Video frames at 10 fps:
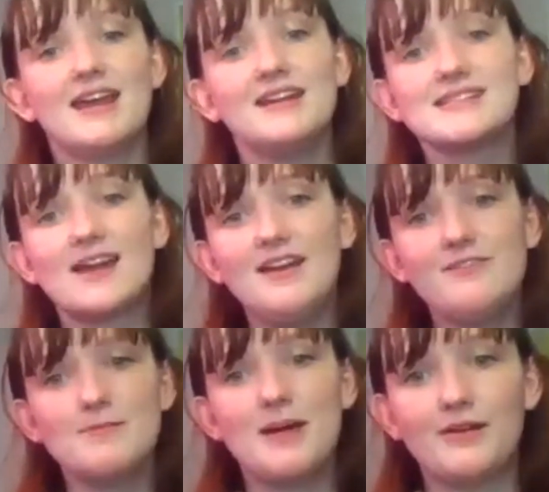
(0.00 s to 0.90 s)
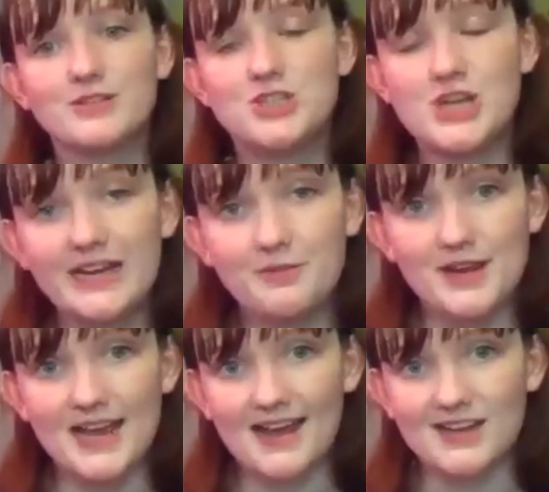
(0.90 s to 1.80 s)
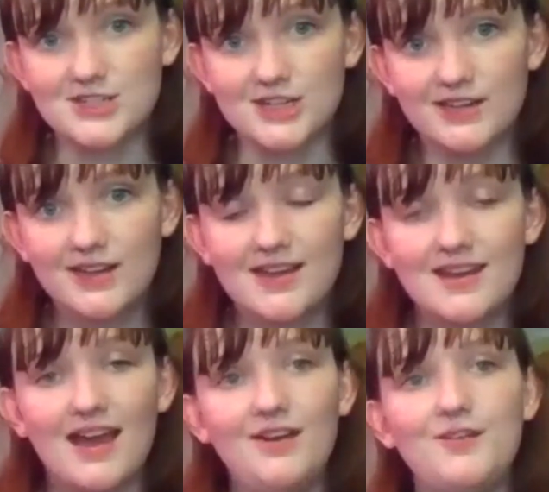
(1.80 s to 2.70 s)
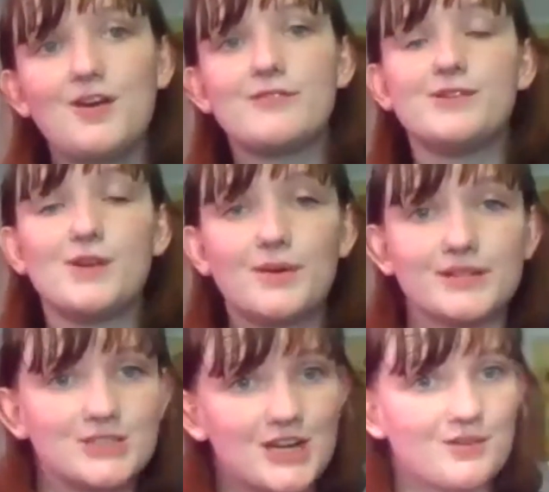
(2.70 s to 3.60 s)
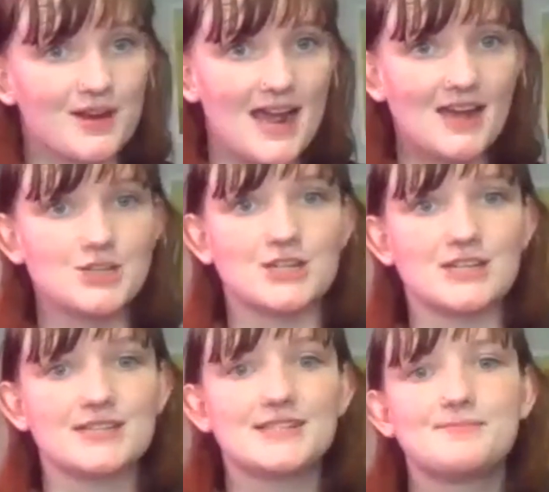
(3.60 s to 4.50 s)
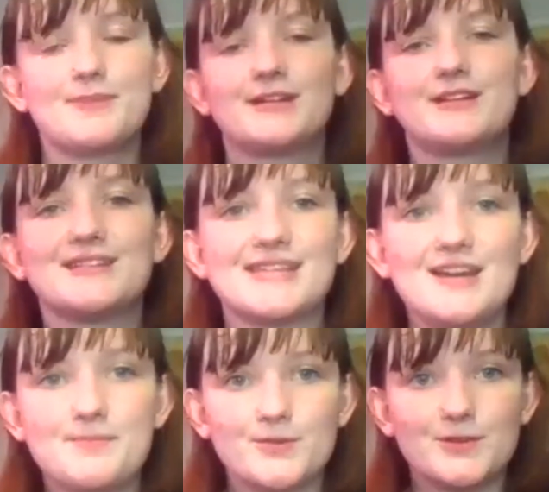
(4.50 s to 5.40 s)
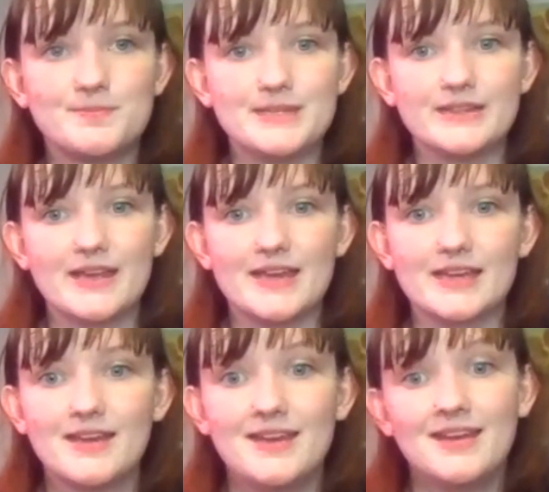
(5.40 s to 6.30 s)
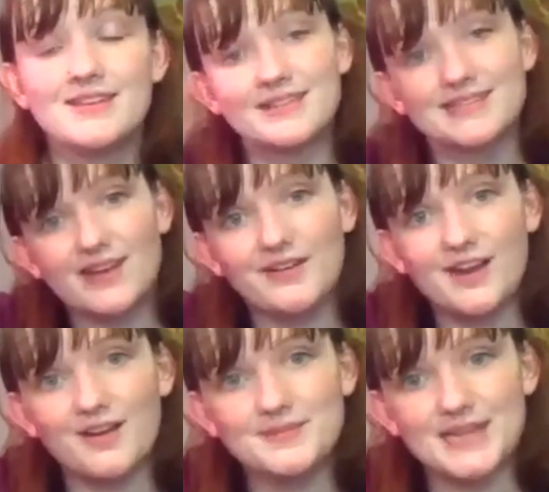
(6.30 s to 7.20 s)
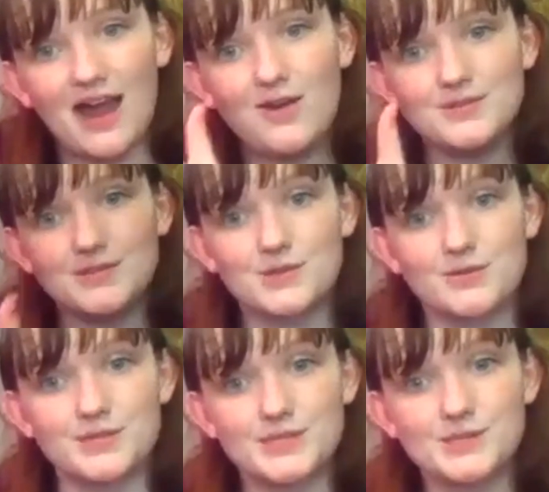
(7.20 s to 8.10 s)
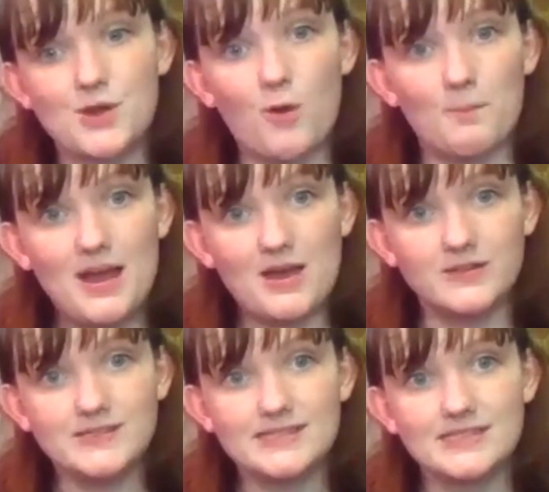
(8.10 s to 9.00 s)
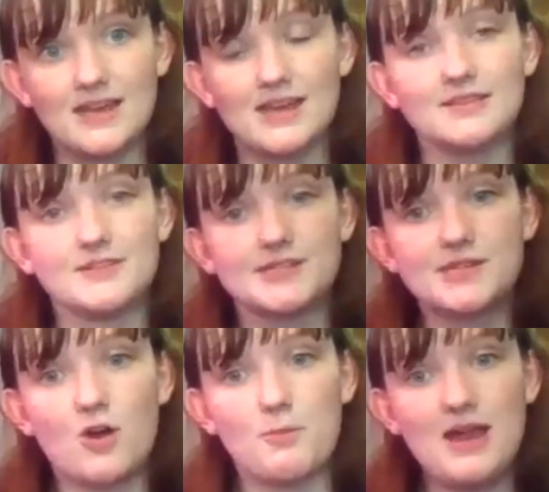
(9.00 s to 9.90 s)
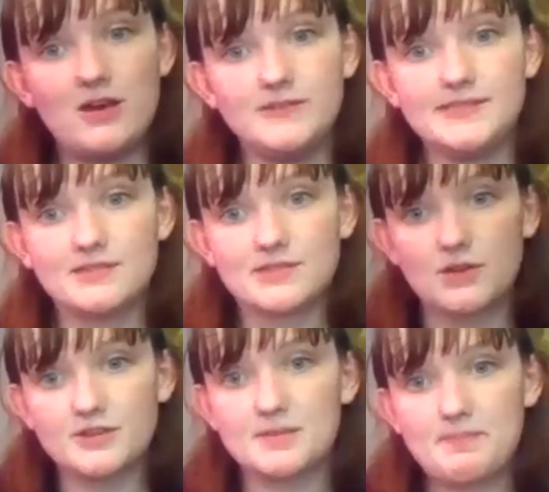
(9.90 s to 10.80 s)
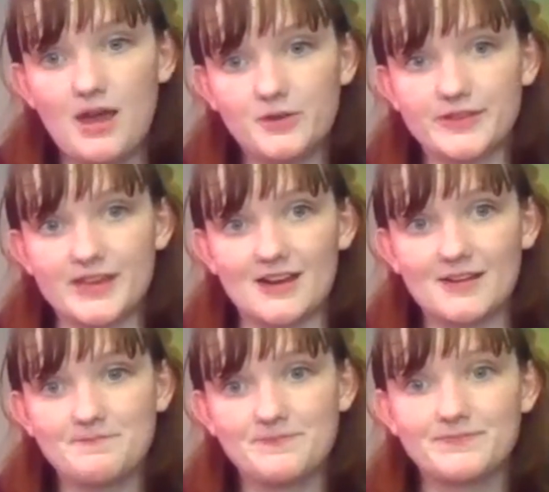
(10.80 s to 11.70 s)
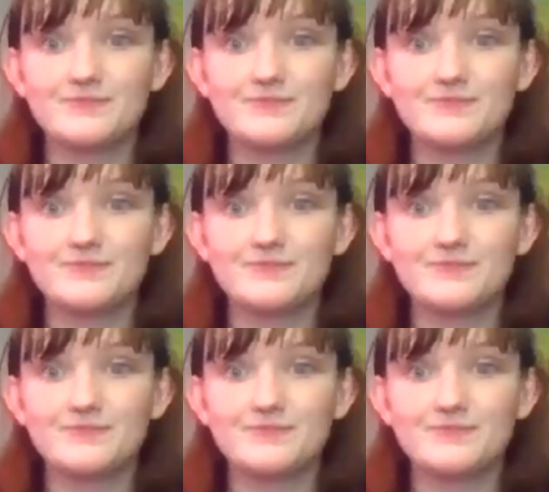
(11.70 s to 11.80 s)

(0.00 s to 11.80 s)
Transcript: and it's kind of about a chain reaction. I don't know if you know what a chain reaction is, but an example would be like the sun comes out, so the snow melts, and the snow melts, so there's a puddle there.